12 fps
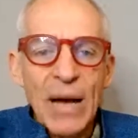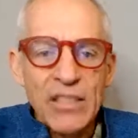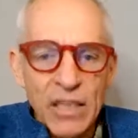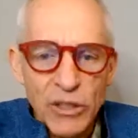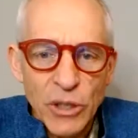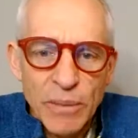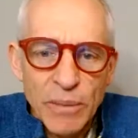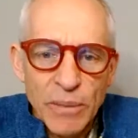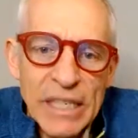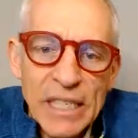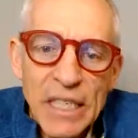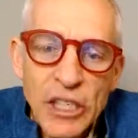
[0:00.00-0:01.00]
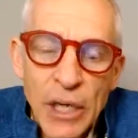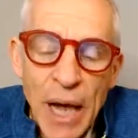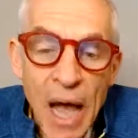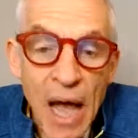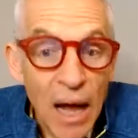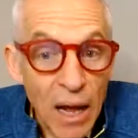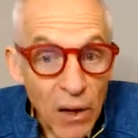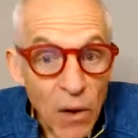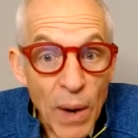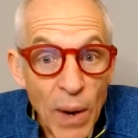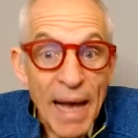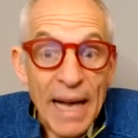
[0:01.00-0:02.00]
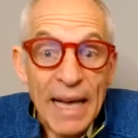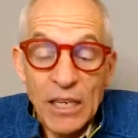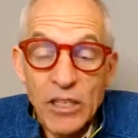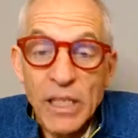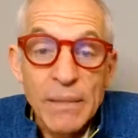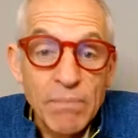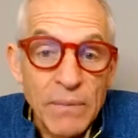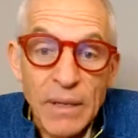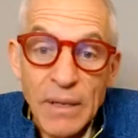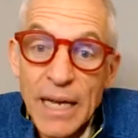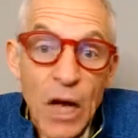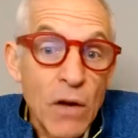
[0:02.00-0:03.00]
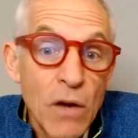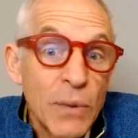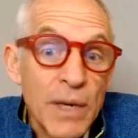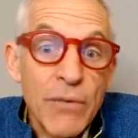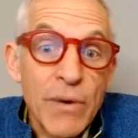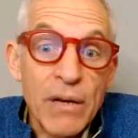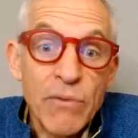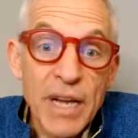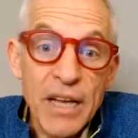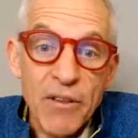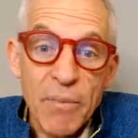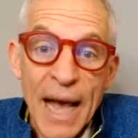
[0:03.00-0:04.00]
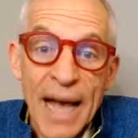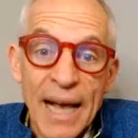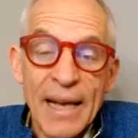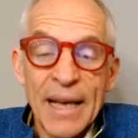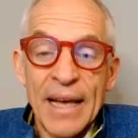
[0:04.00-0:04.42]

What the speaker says: as I was doing my research, a long way back actually, like over 2,300 years back,